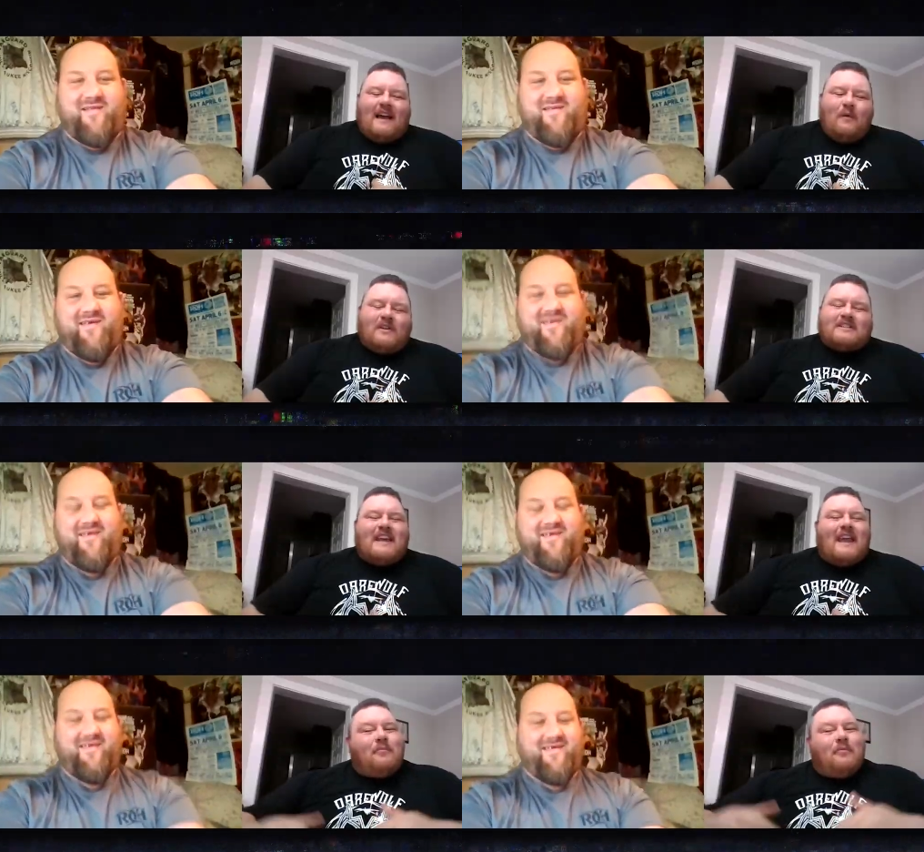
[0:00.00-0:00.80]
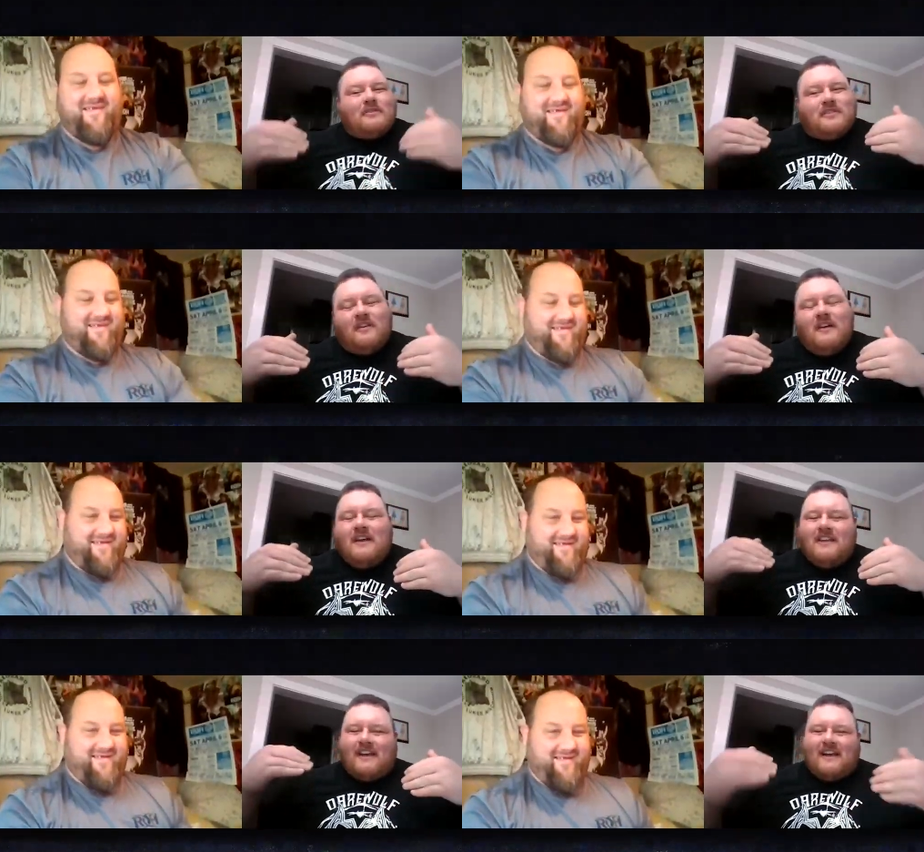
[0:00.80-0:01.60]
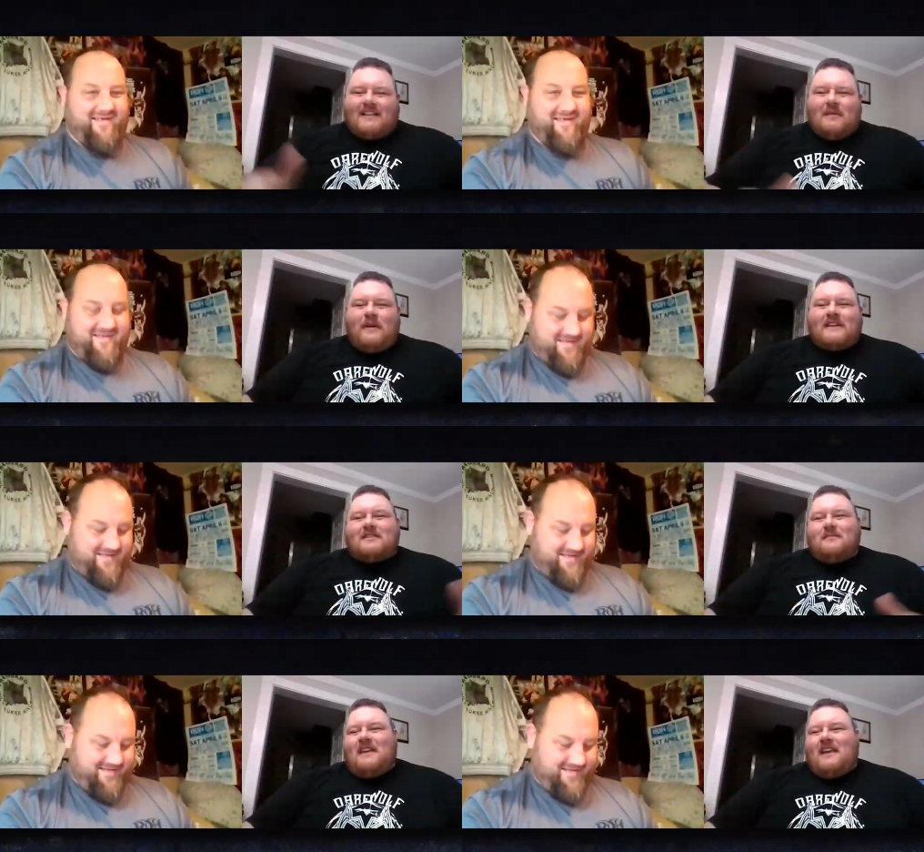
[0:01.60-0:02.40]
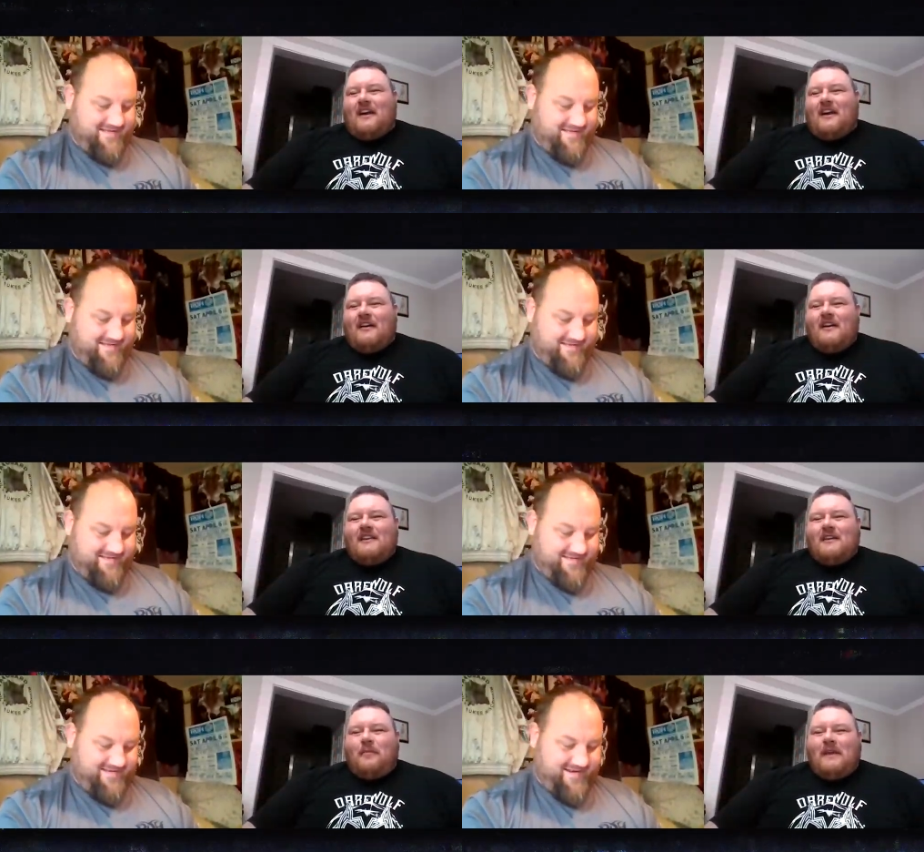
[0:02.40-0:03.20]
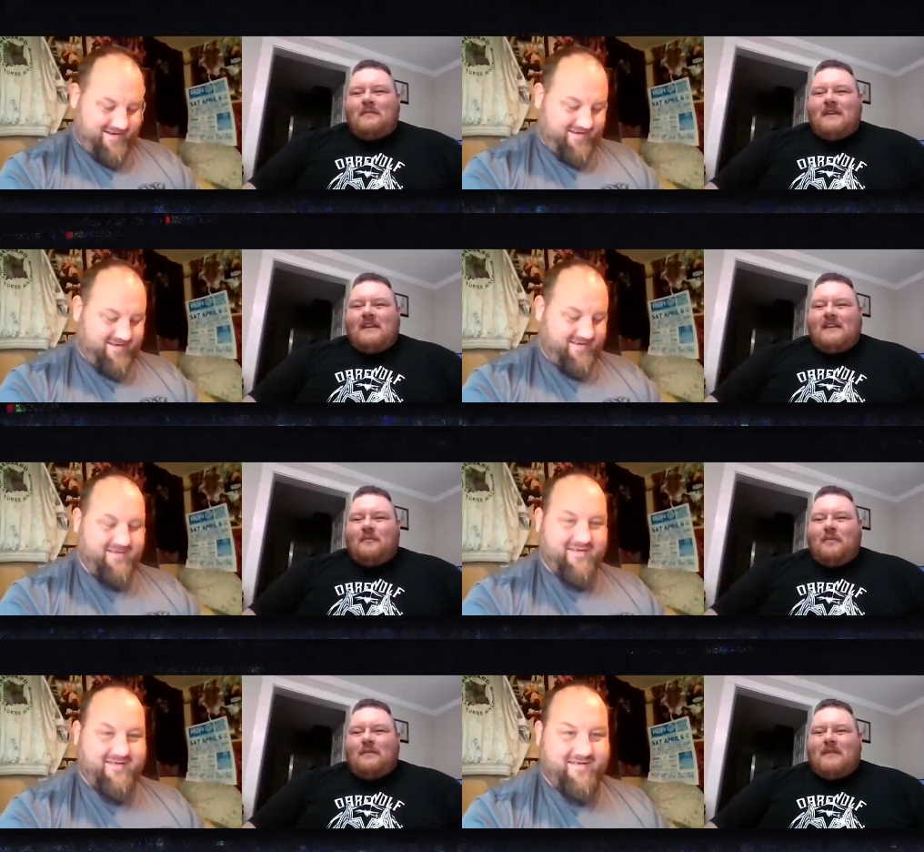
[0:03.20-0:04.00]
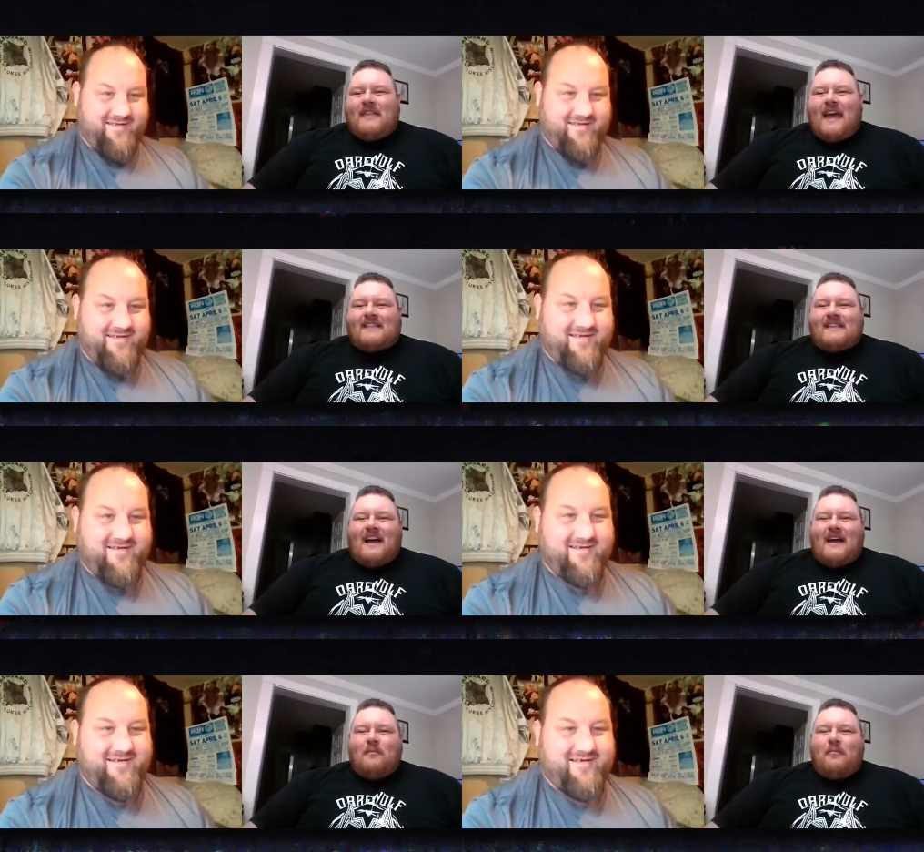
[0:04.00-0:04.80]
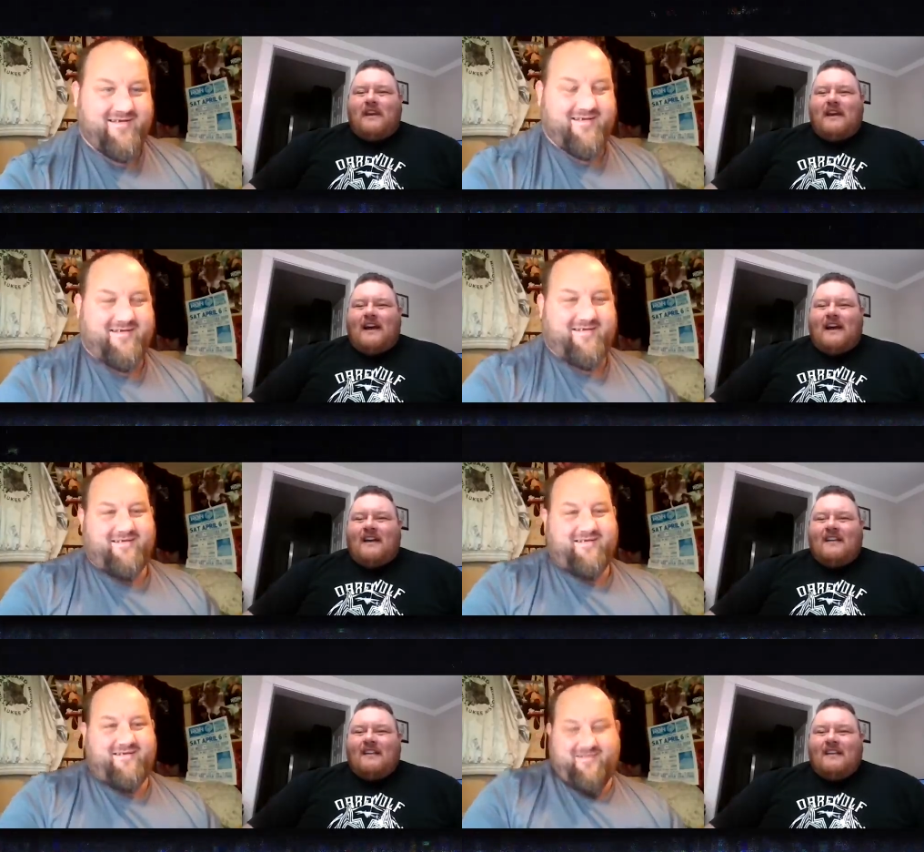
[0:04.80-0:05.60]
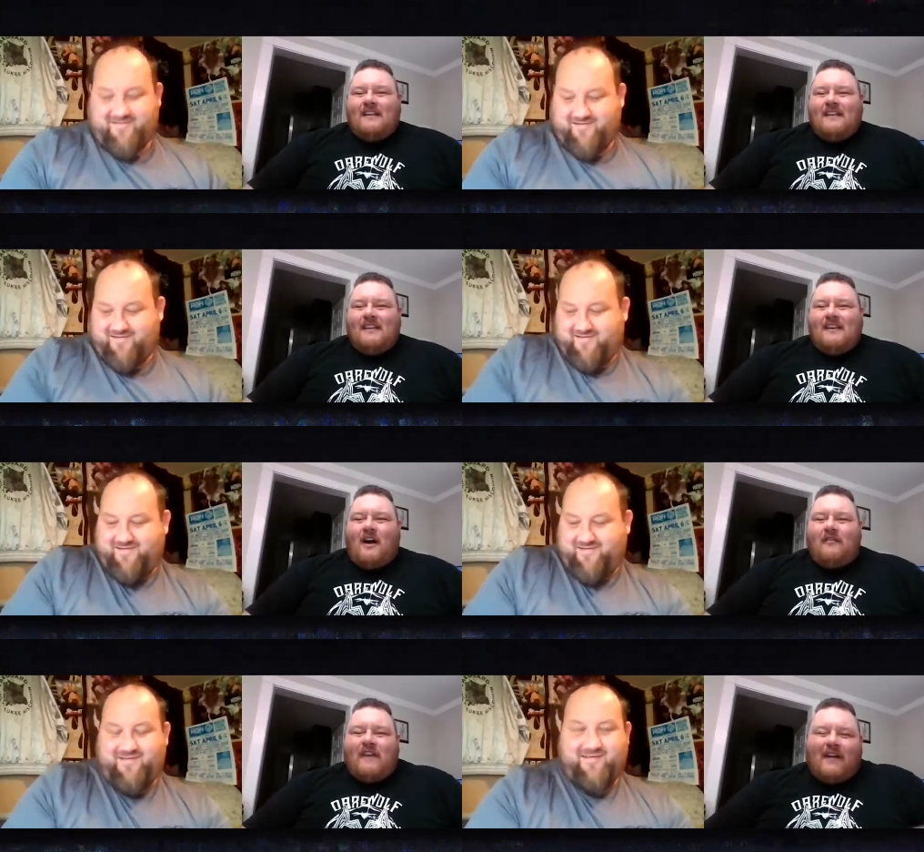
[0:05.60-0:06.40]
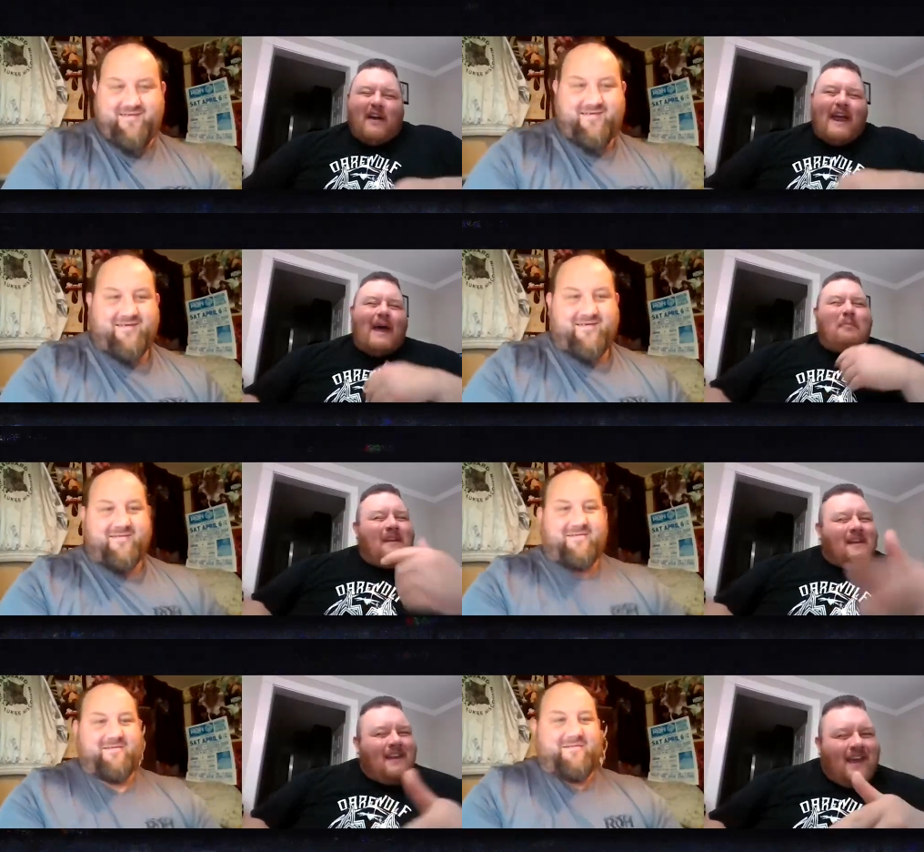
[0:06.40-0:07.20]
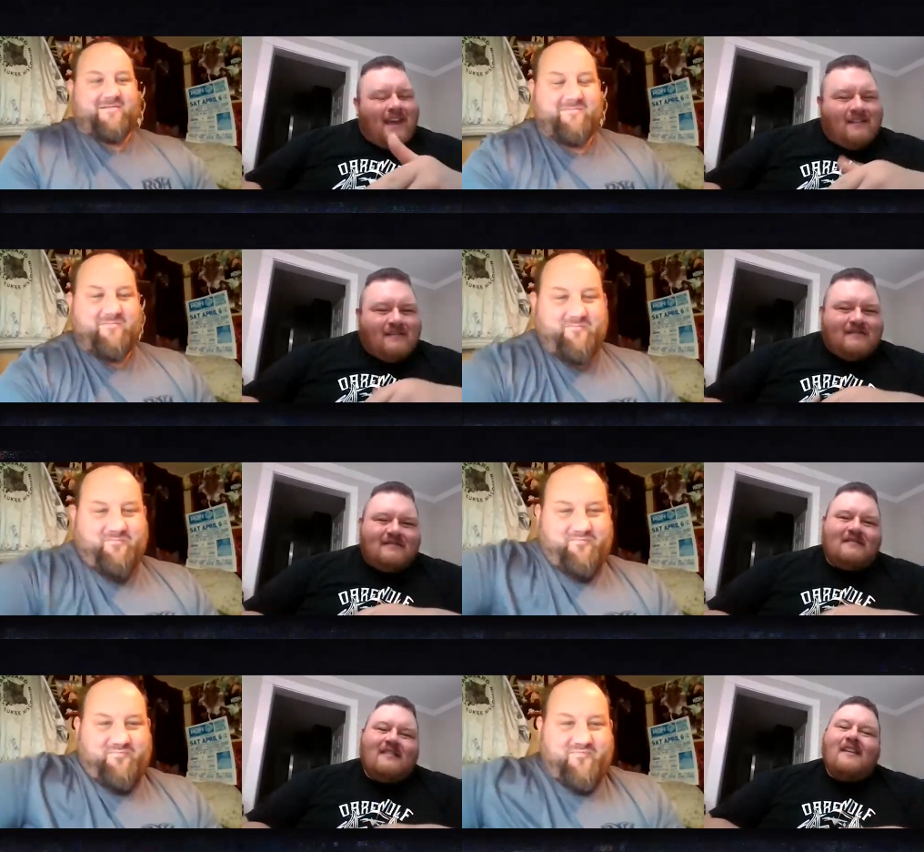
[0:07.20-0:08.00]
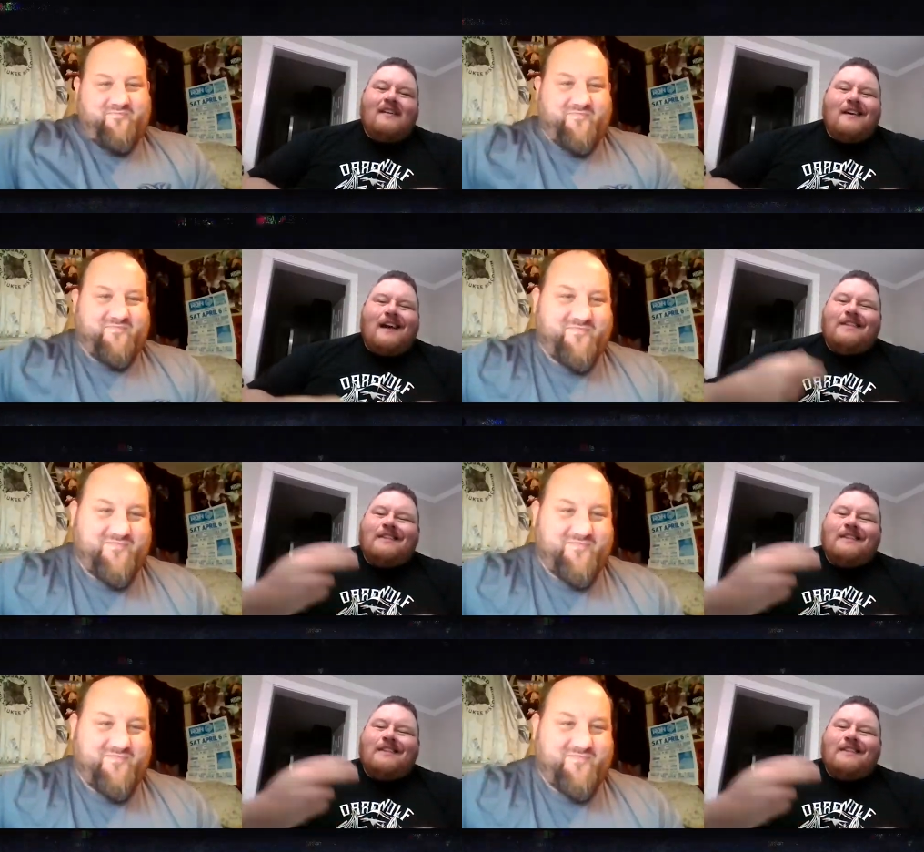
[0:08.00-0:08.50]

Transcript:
Speaker 1: I will say, Bruiser, you got the best of me here. You beat me. You beat me that time. But uh, you know, if it ever happened again, I